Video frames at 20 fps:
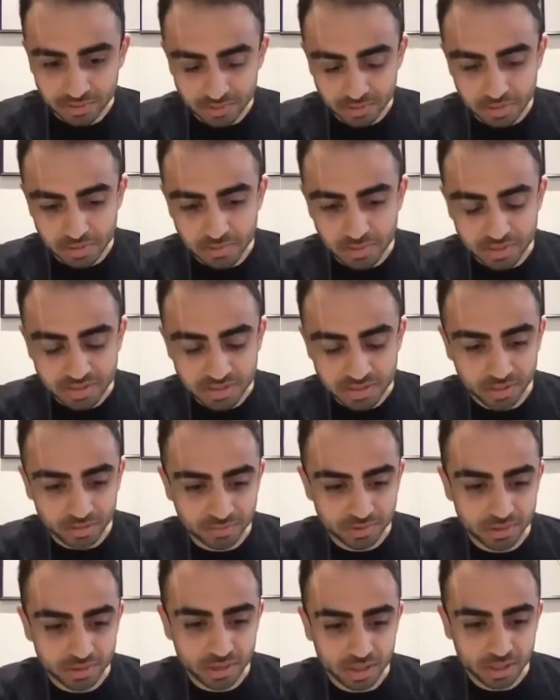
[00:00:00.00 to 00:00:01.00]
myself
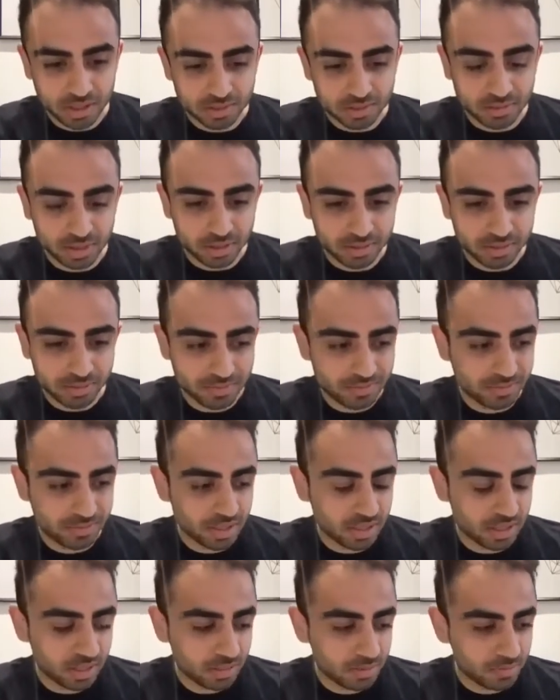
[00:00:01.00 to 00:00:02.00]
and Raghav,
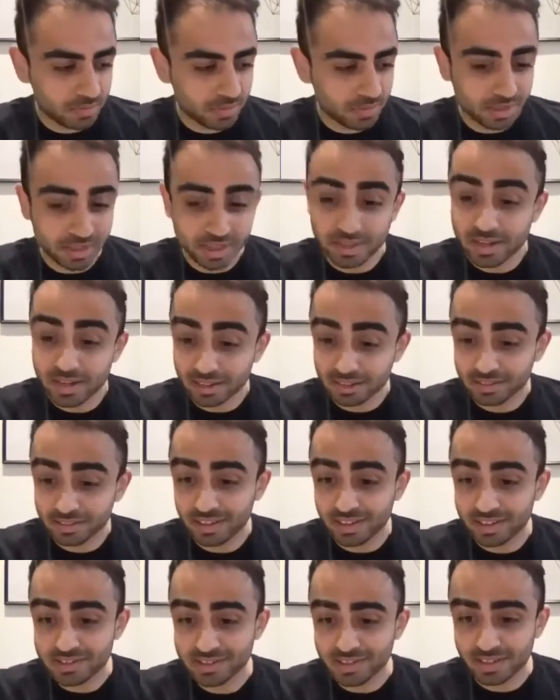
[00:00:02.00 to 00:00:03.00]
again,
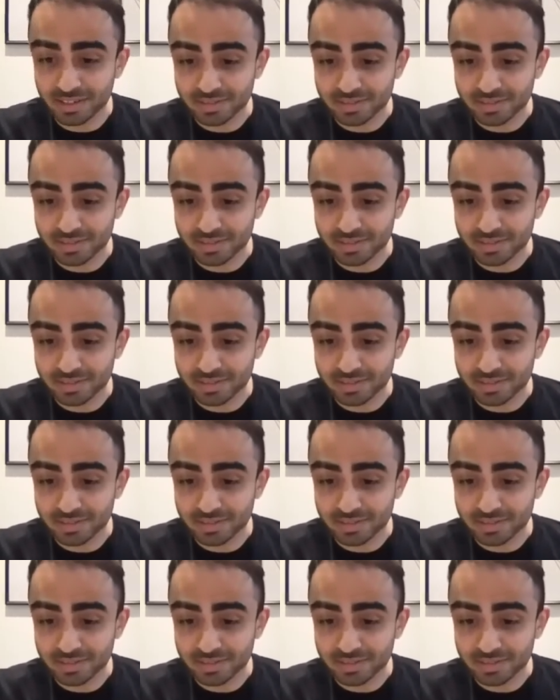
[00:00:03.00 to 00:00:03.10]
ex-NHF,